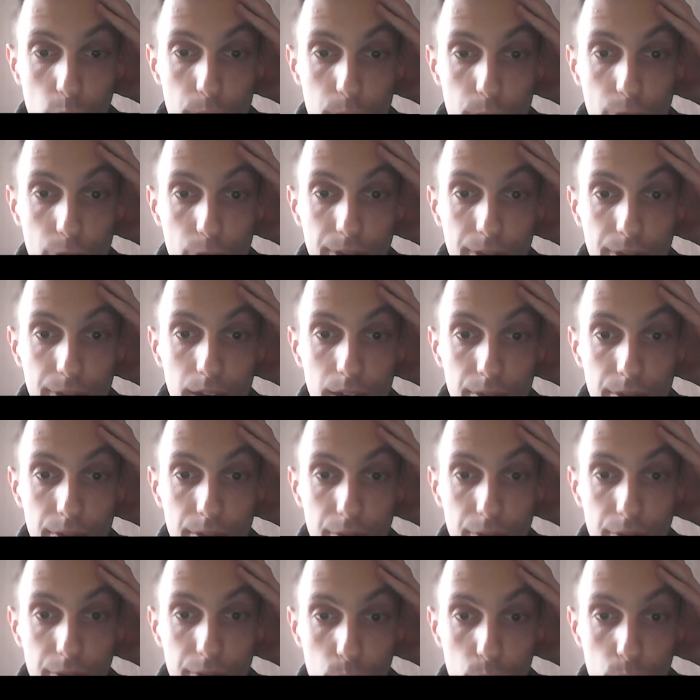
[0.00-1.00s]
of alpha,
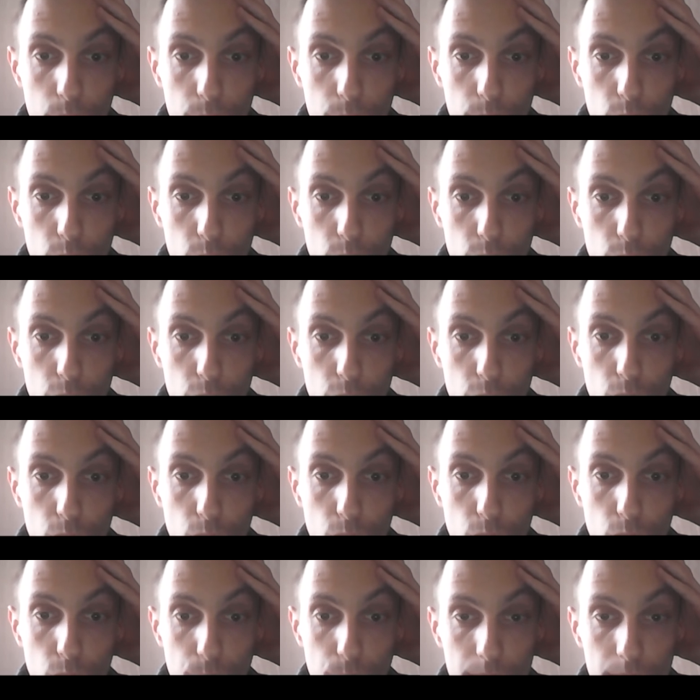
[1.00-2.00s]
from mu
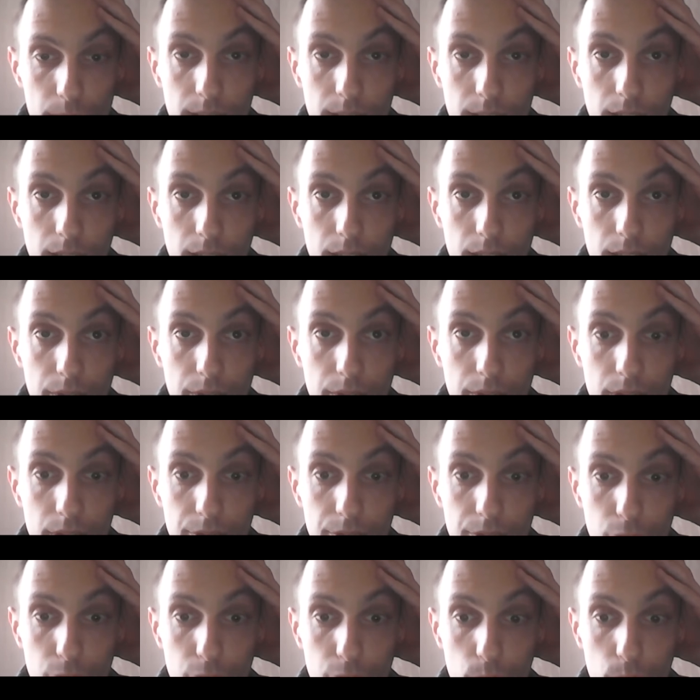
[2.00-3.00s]
to beta,
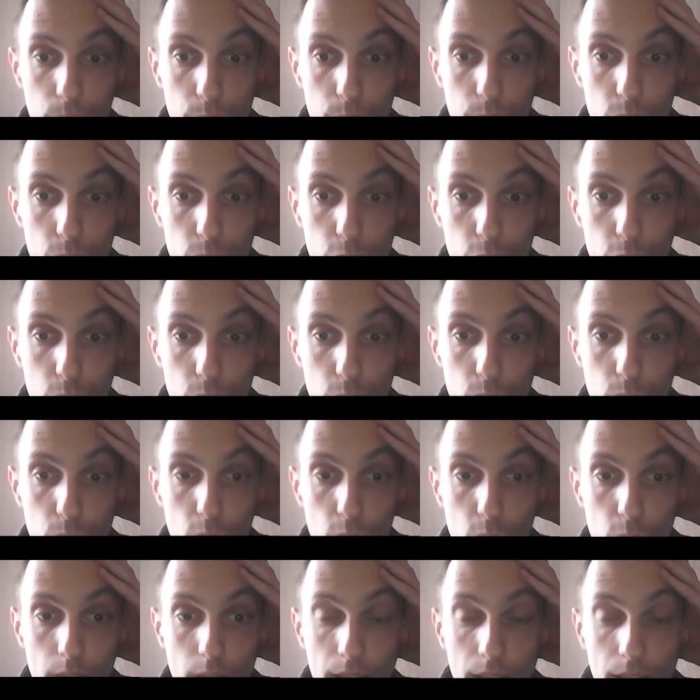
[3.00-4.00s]
and from mu
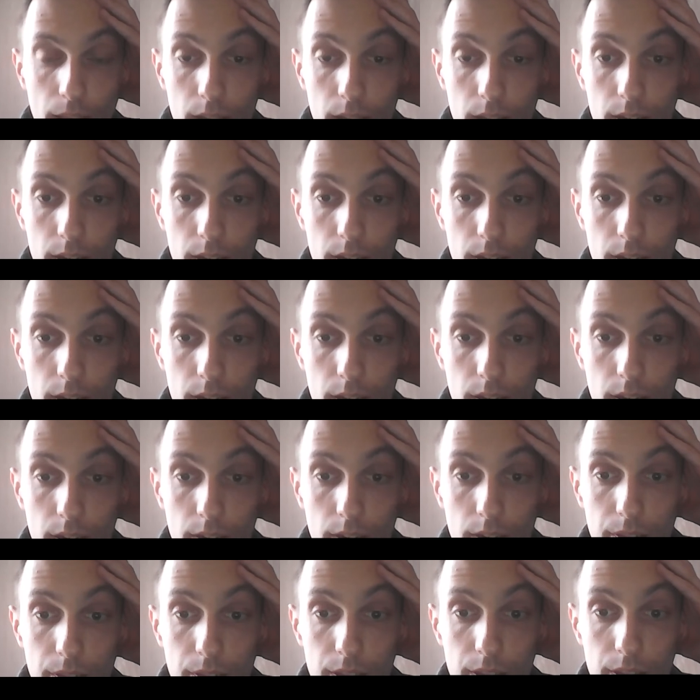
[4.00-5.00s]
to
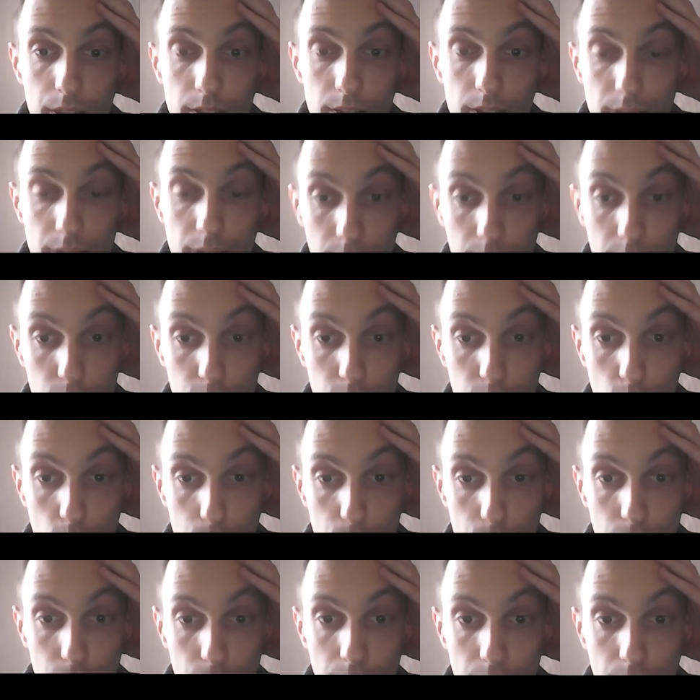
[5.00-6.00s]
the second
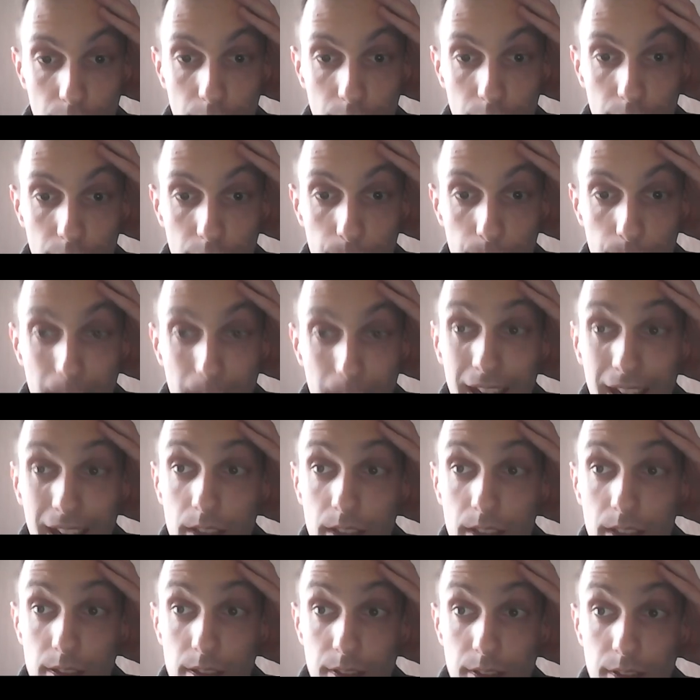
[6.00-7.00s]
copy of alpha.
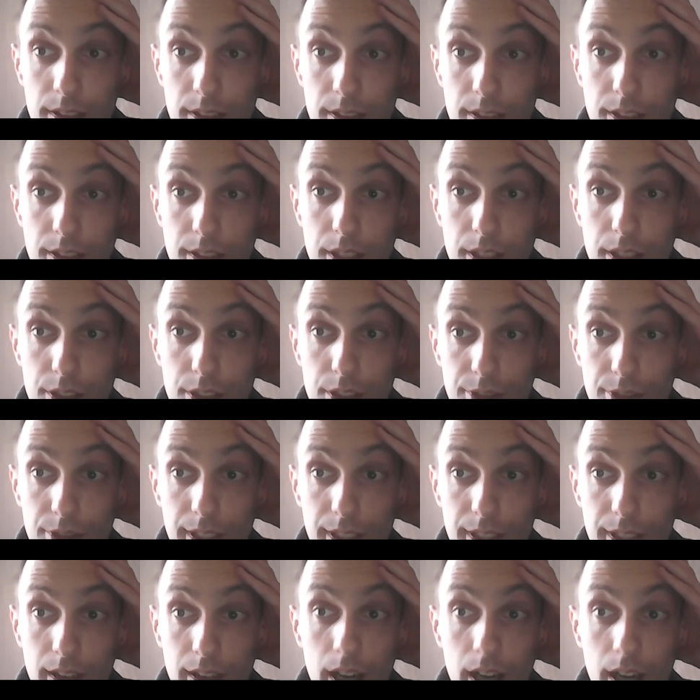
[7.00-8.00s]
And these
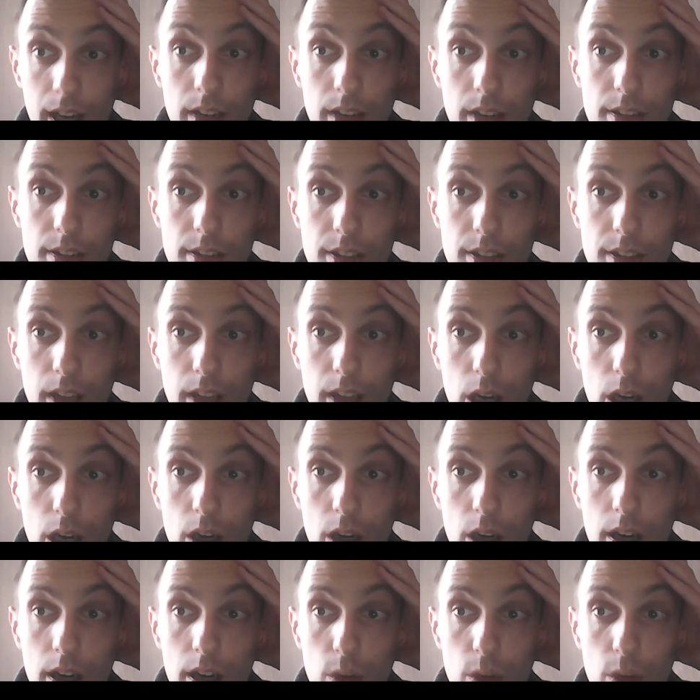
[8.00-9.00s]
3 arcs
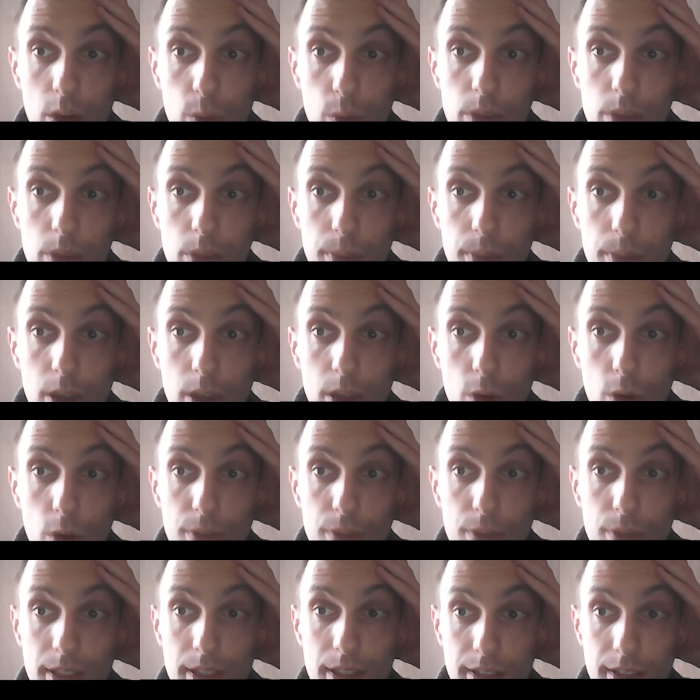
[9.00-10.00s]
will be
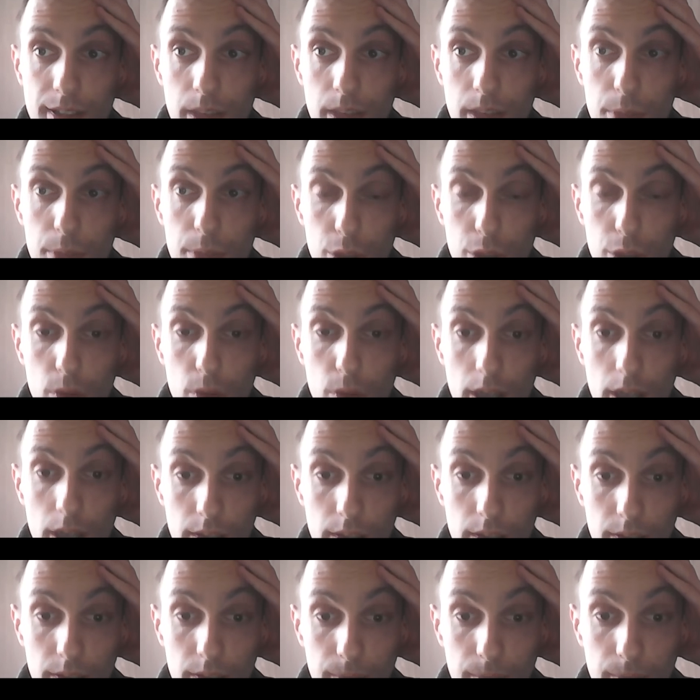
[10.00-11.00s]
of the same mu
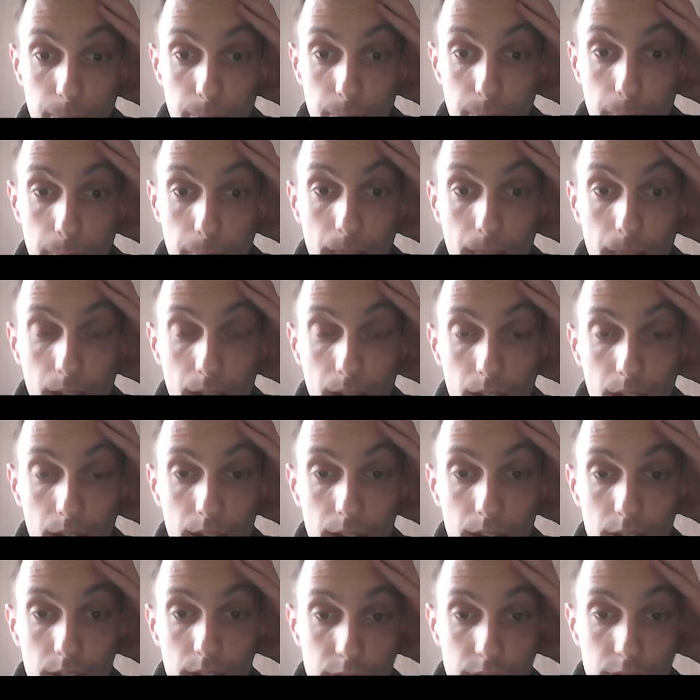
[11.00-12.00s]
color.
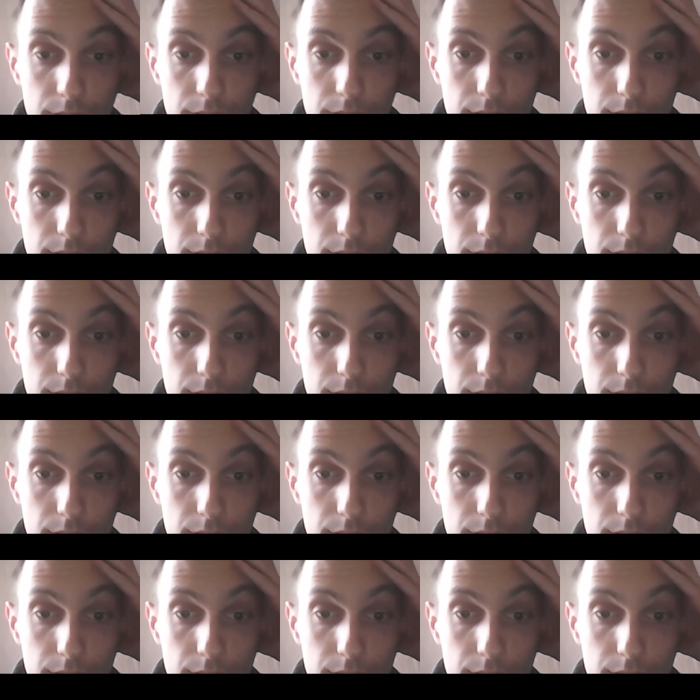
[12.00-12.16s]
And